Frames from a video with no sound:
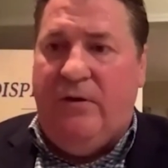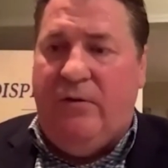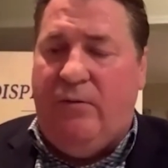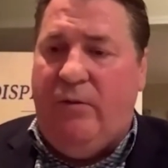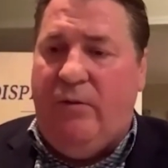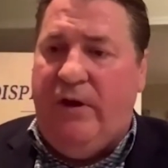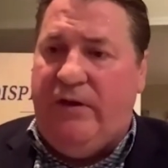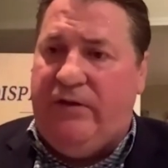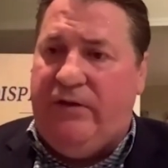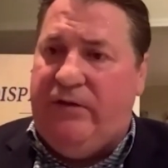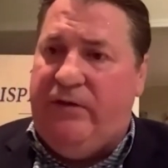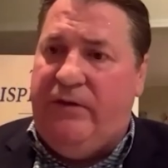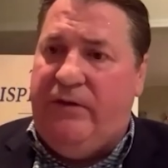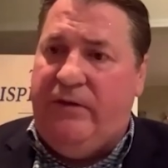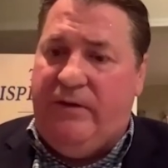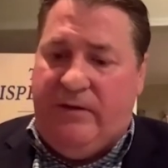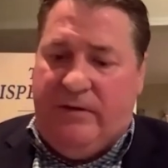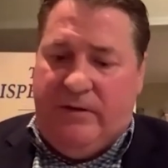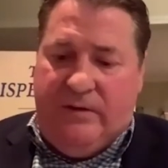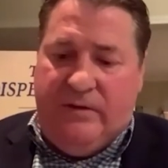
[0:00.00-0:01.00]
with
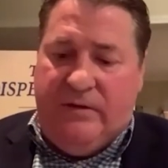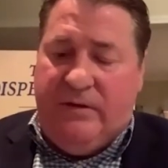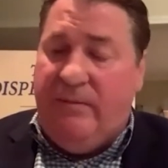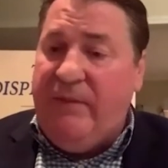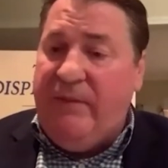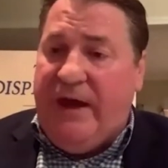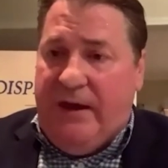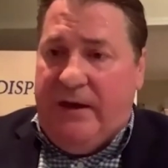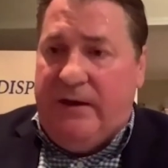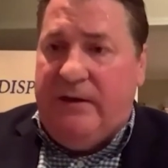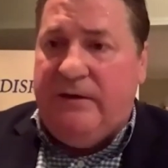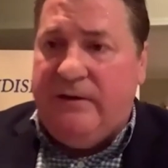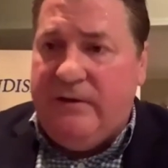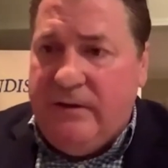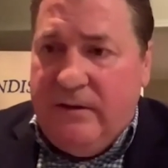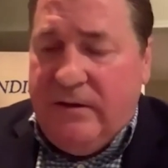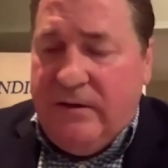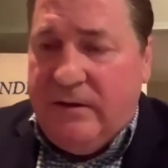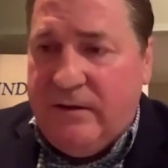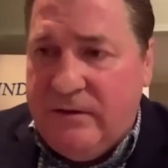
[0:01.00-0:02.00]
the main
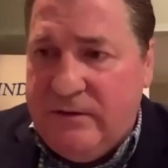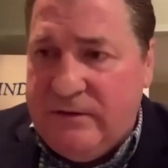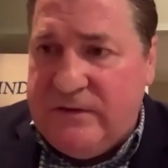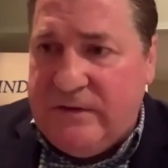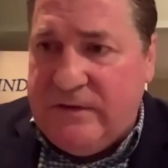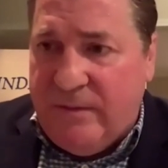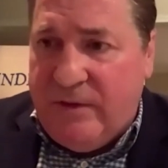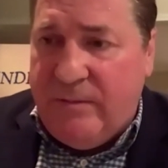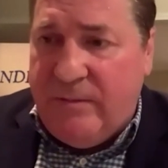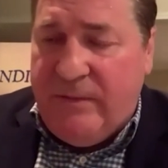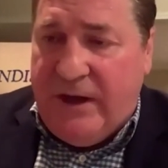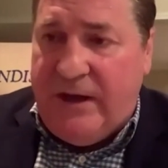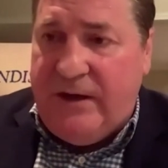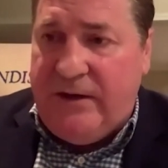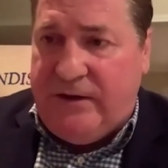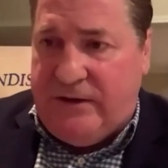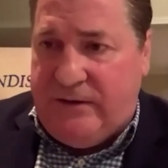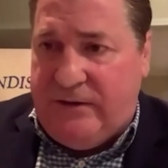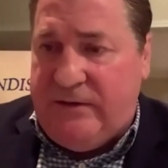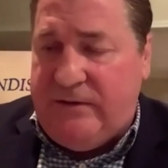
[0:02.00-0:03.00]
some of the
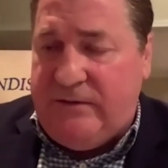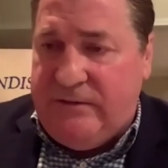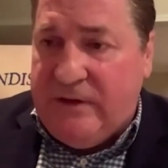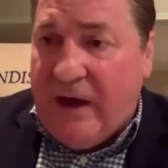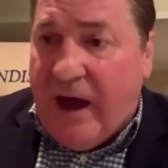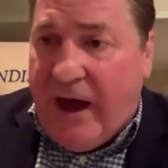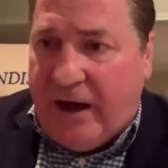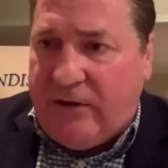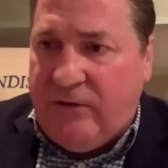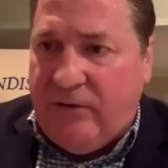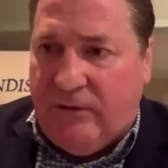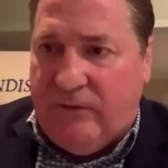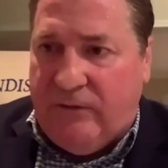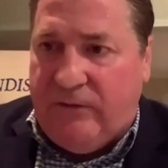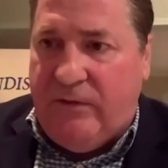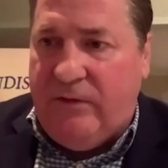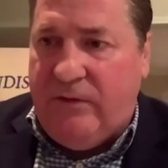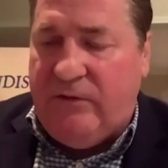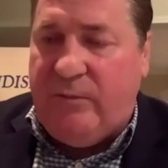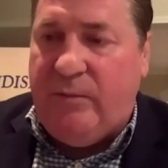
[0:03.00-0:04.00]
main doctors
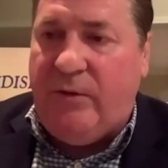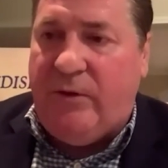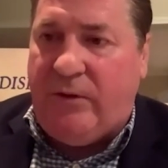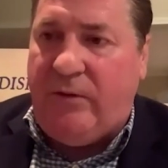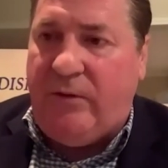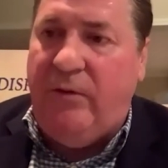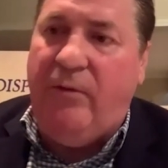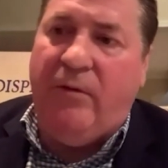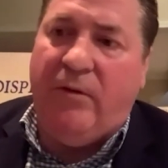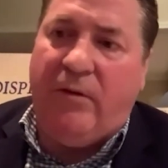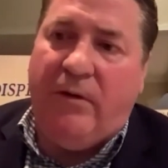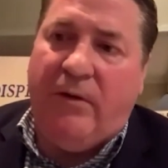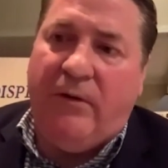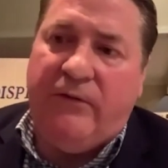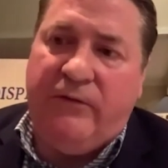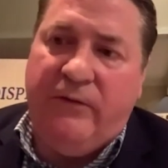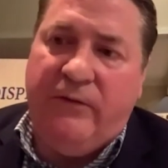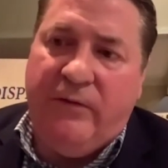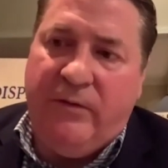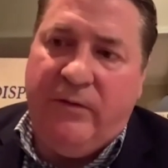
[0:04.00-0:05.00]
in this book who are
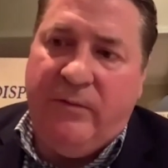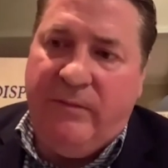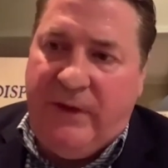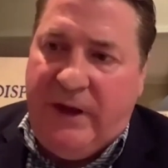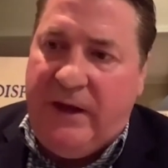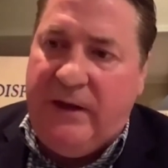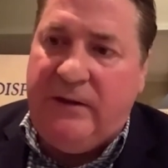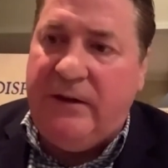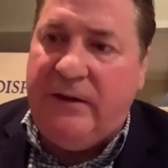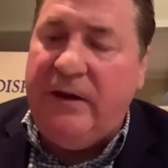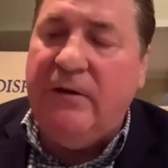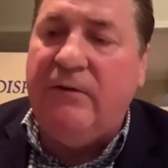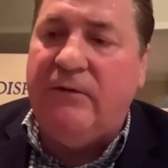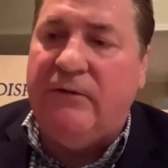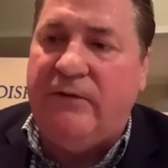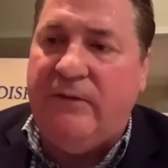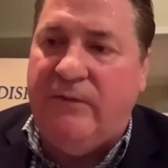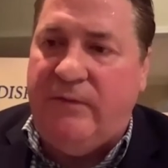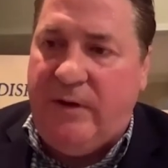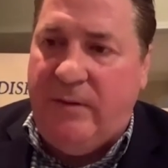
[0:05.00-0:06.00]
also the main
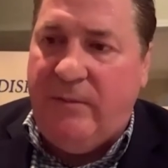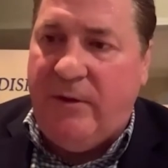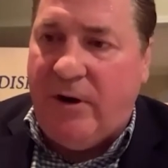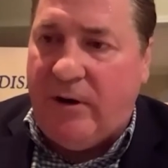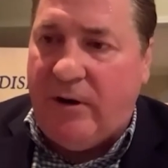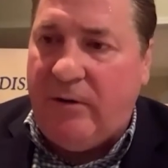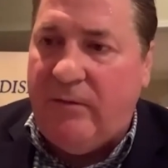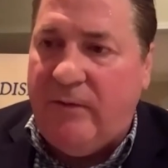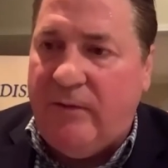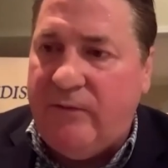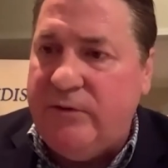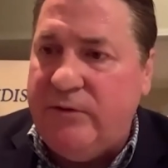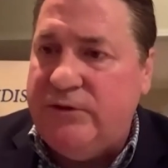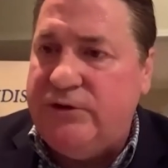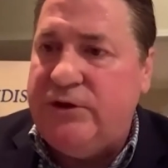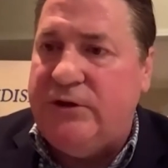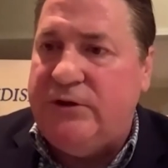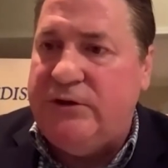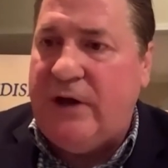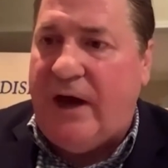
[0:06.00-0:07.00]
leaders of the American
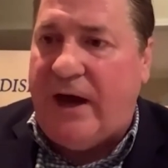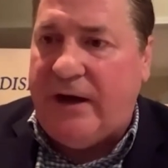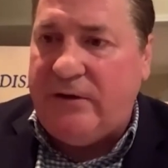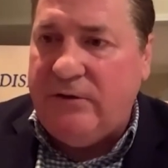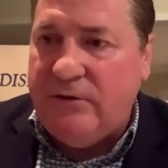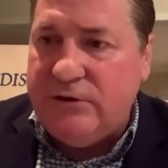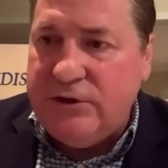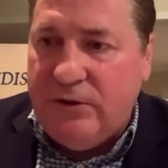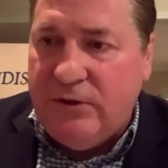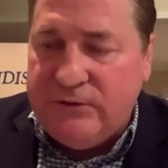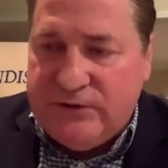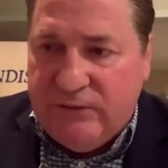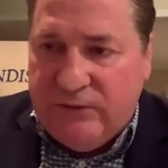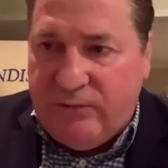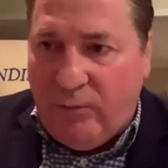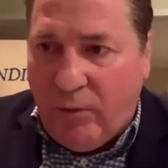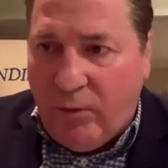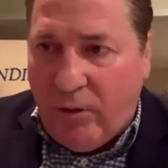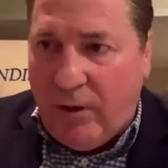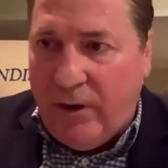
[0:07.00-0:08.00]
Revolution. Dr. Joseph
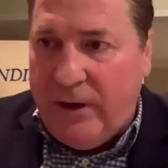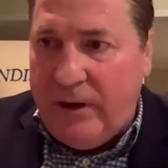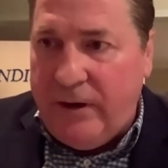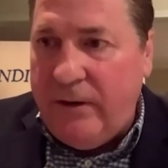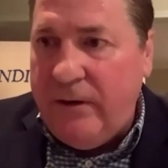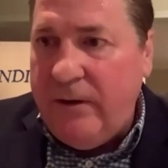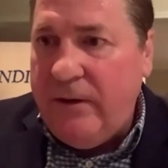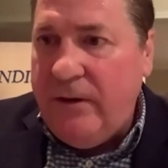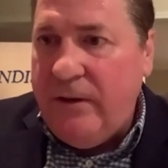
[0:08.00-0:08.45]
Warren